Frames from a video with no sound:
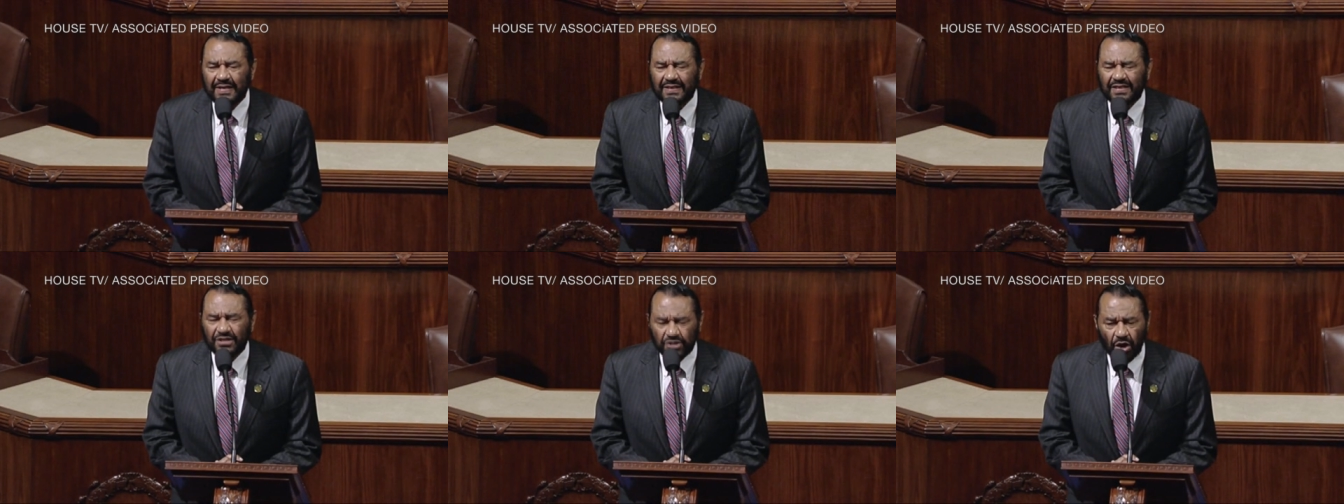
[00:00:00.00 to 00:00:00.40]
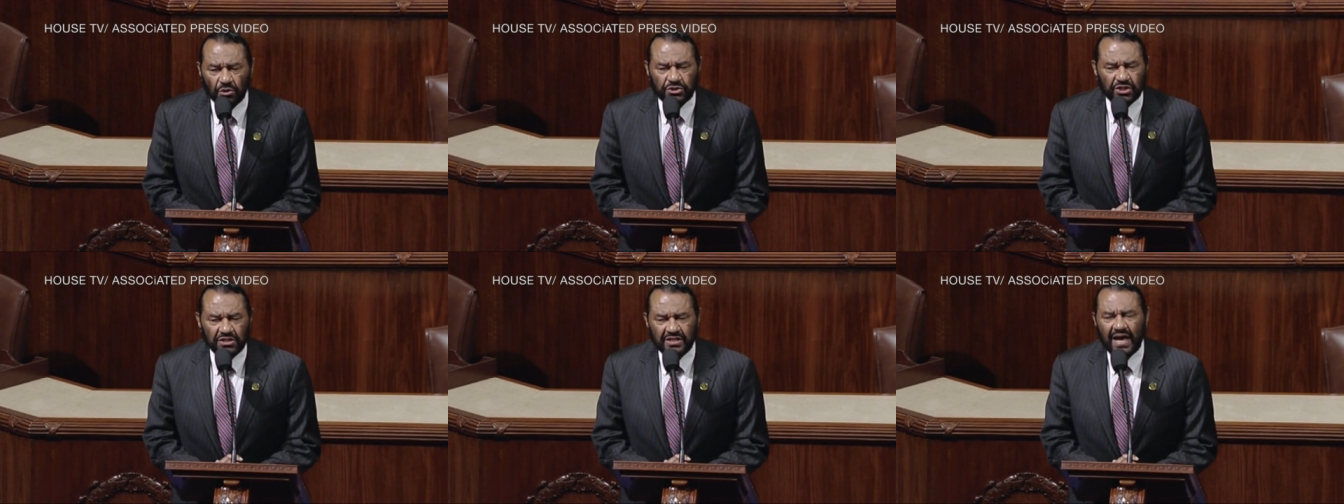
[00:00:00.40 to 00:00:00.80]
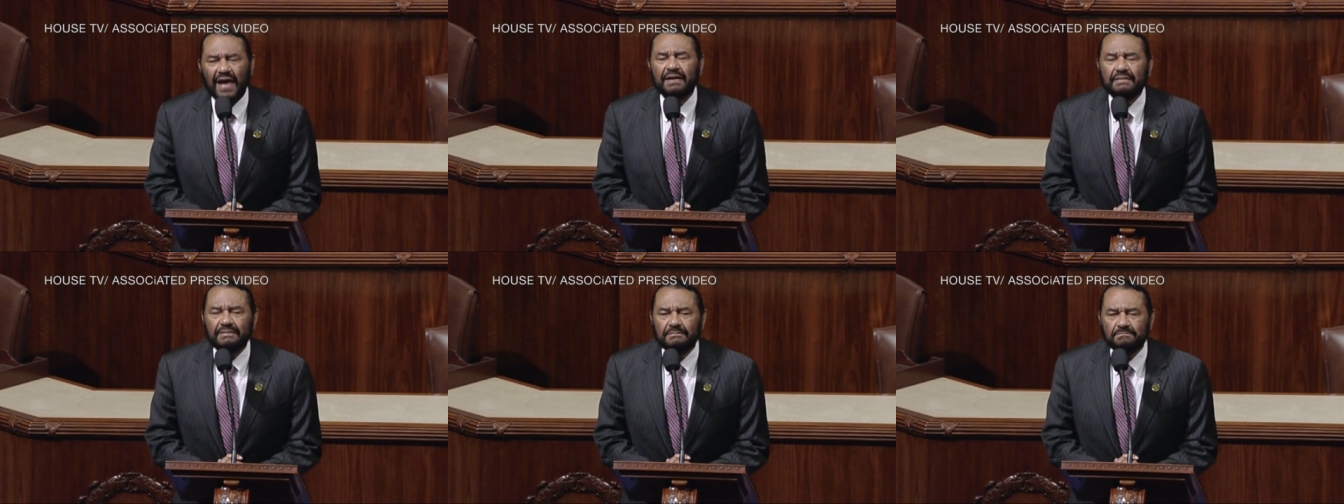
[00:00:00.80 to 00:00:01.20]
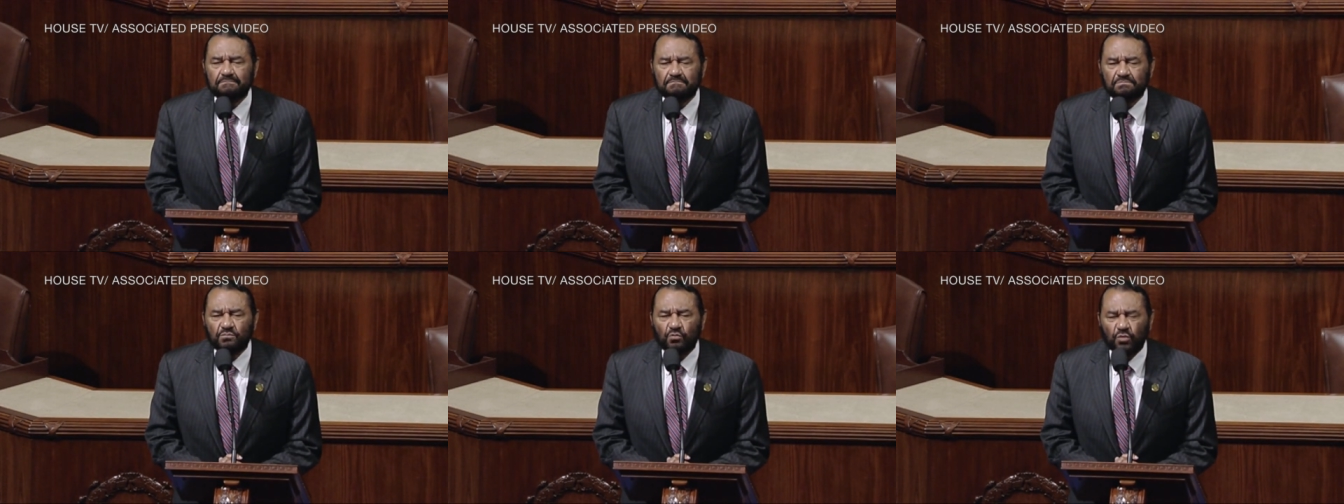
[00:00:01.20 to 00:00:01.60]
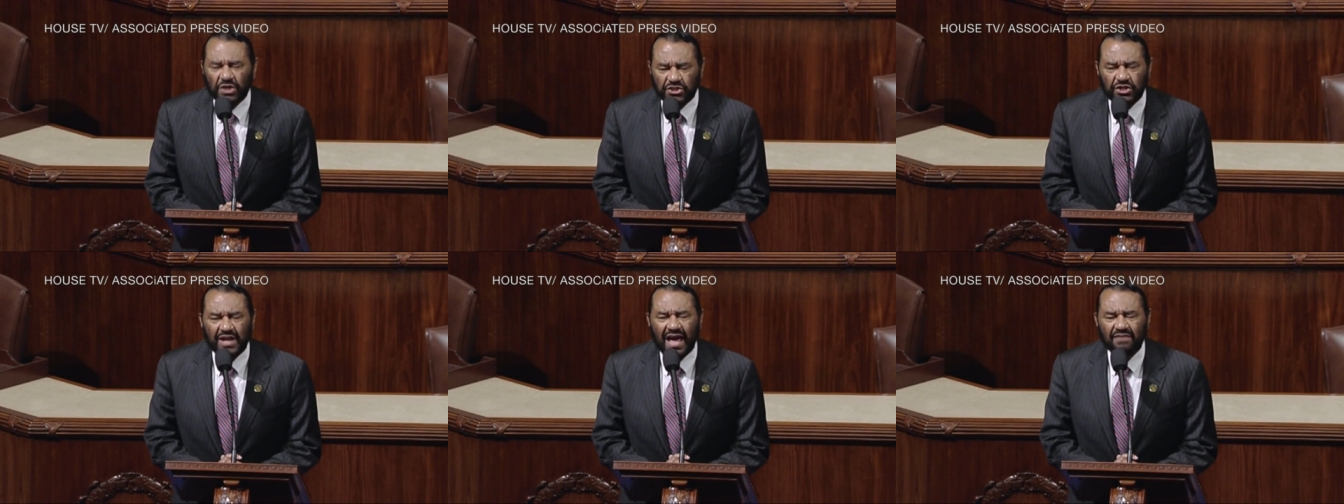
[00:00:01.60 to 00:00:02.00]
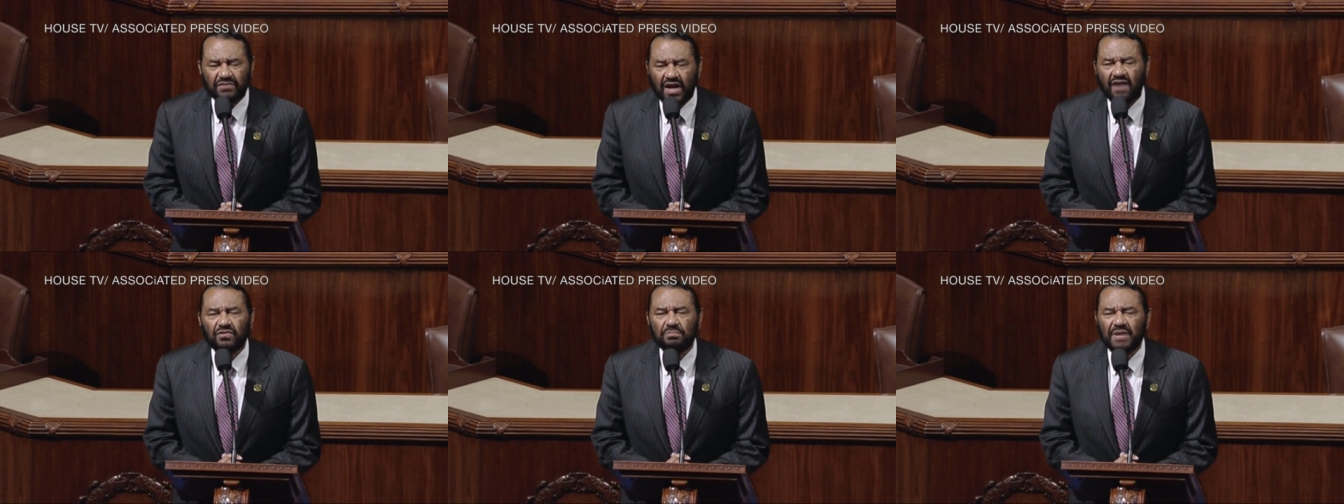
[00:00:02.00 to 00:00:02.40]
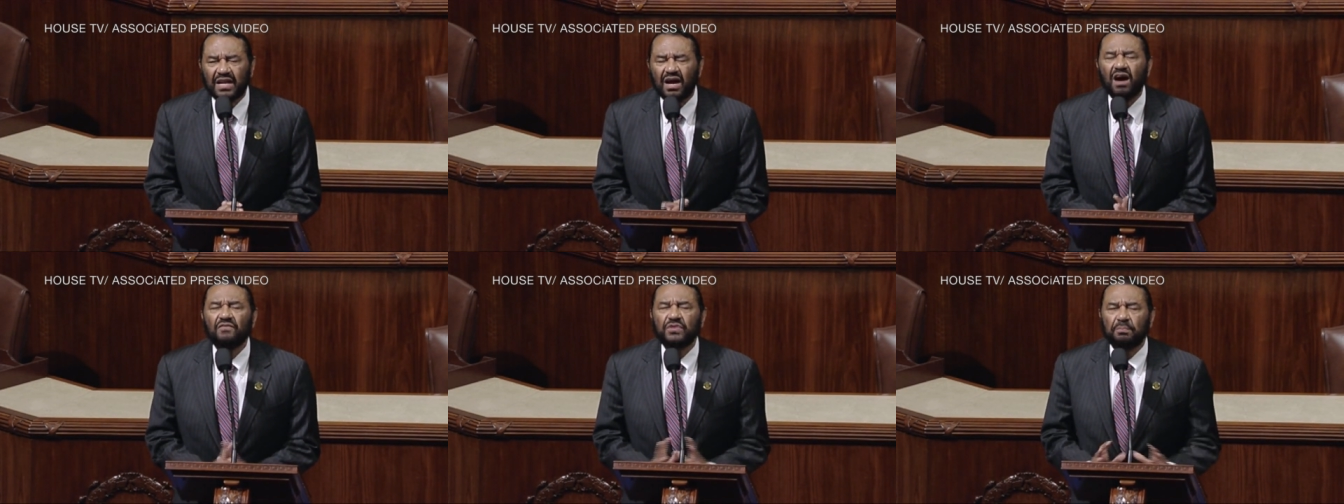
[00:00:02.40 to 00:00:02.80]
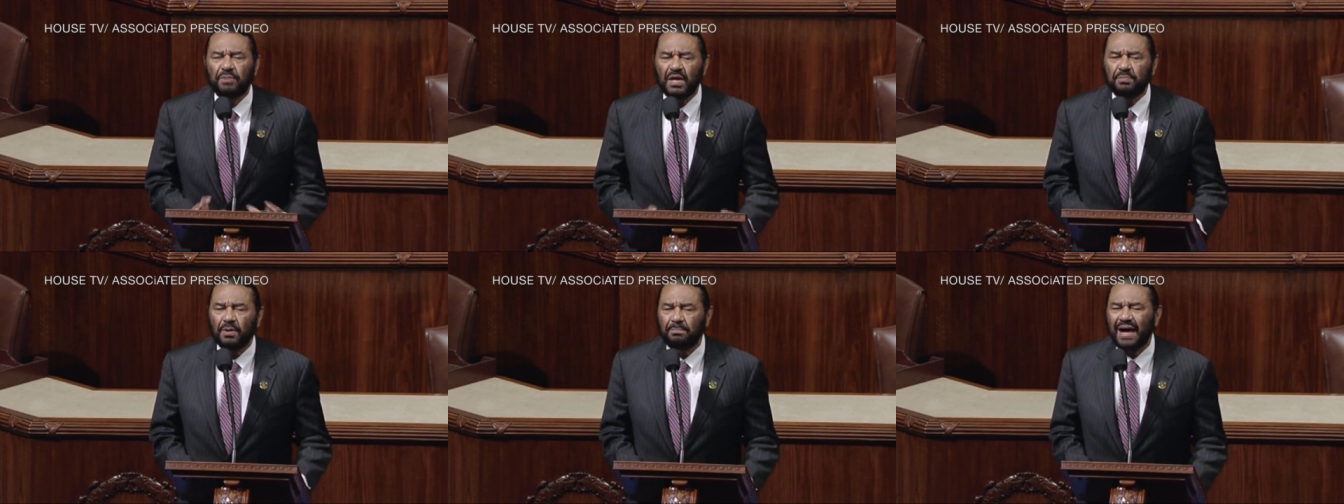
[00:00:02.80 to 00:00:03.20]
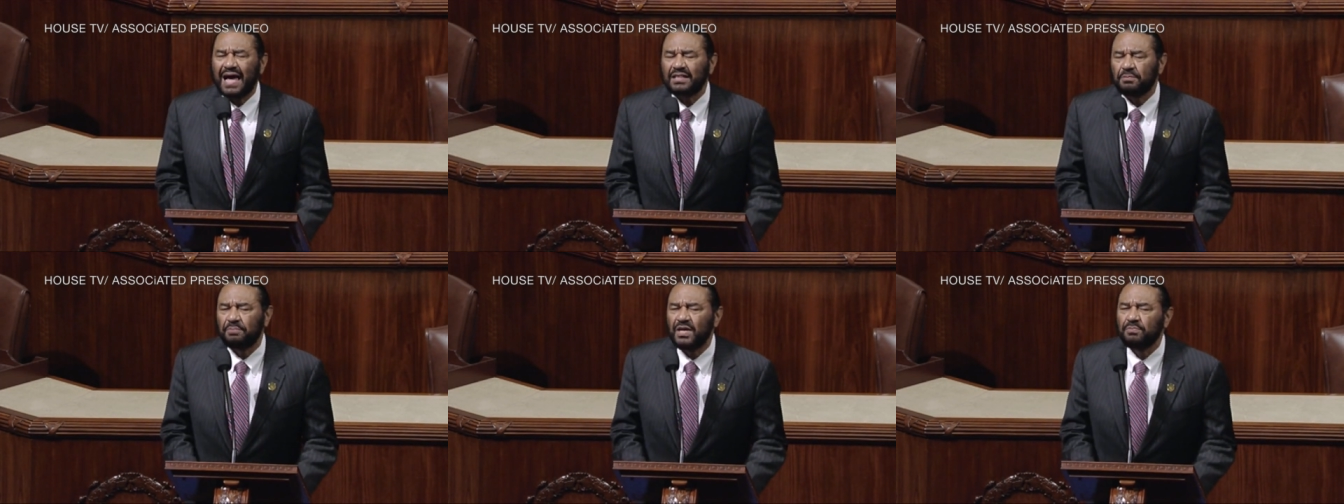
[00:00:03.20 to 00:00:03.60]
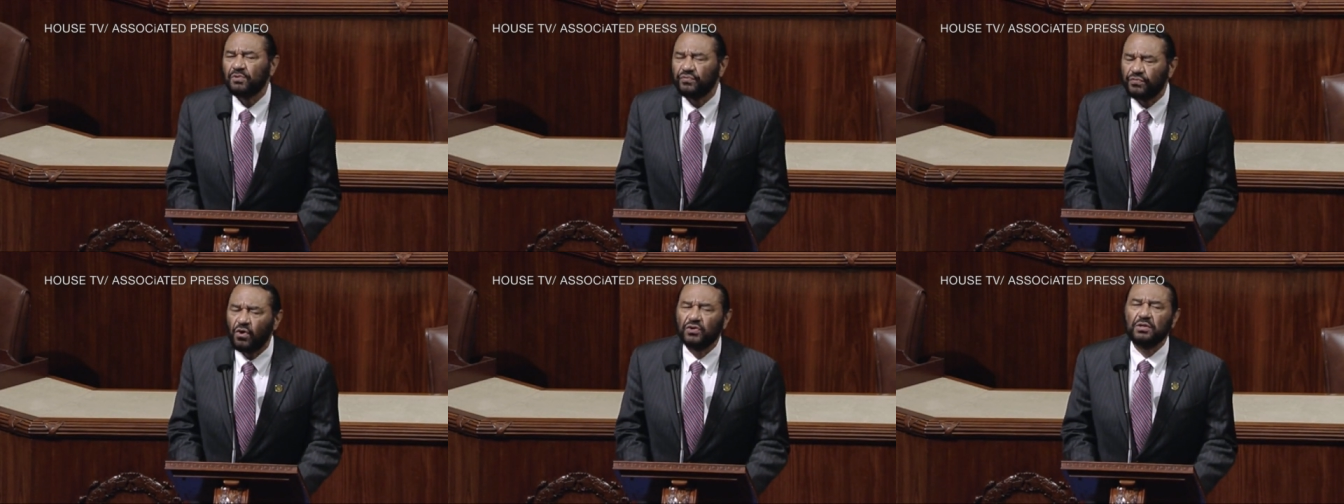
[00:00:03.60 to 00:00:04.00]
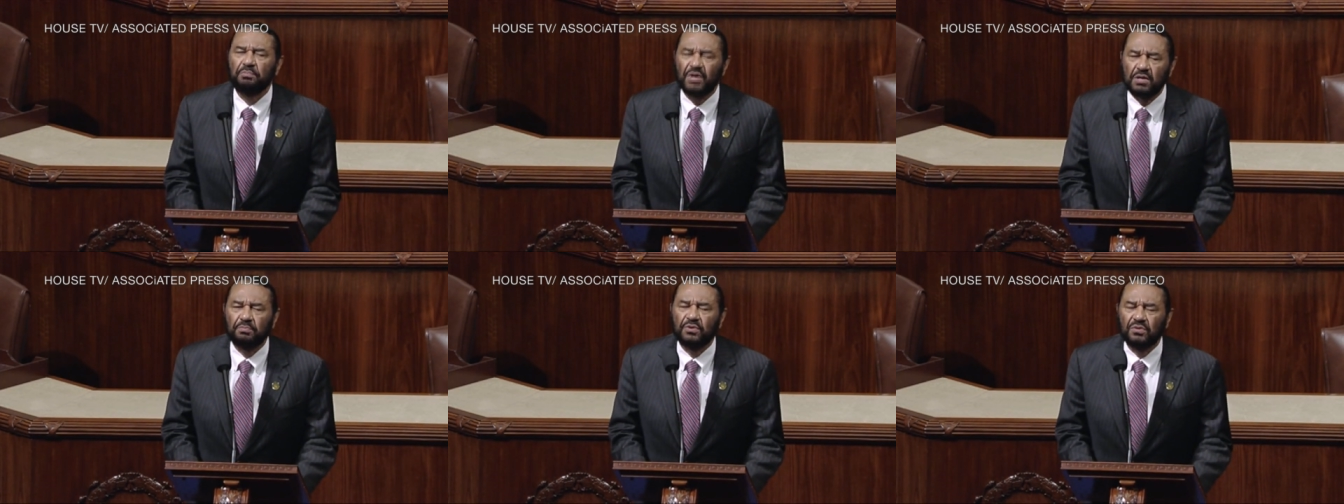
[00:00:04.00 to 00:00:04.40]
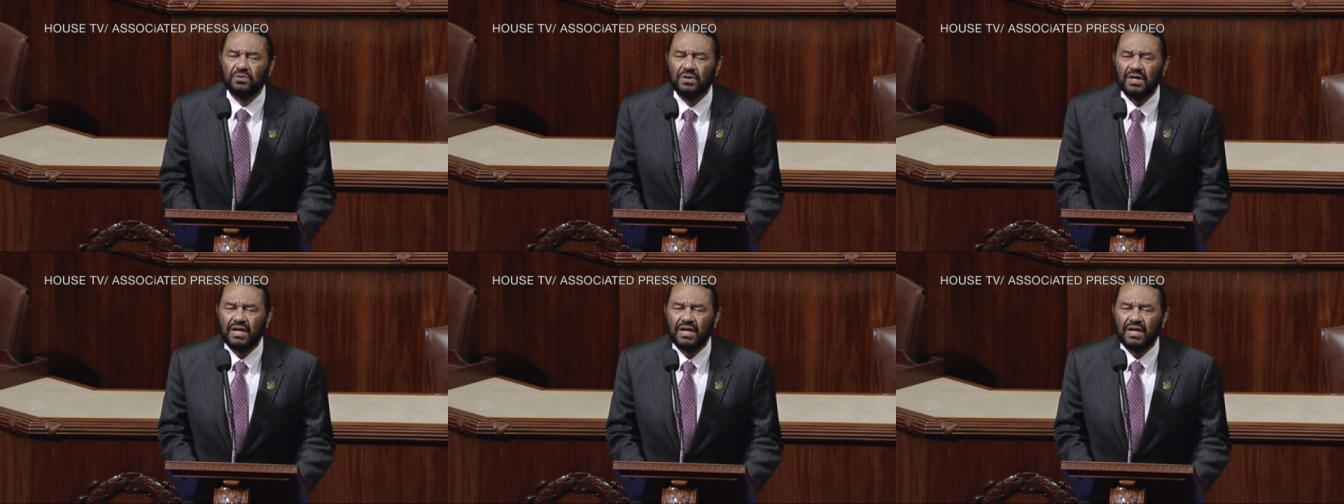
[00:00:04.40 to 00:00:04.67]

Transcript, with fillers: The notion that we should have government of the people, by the people, for the people.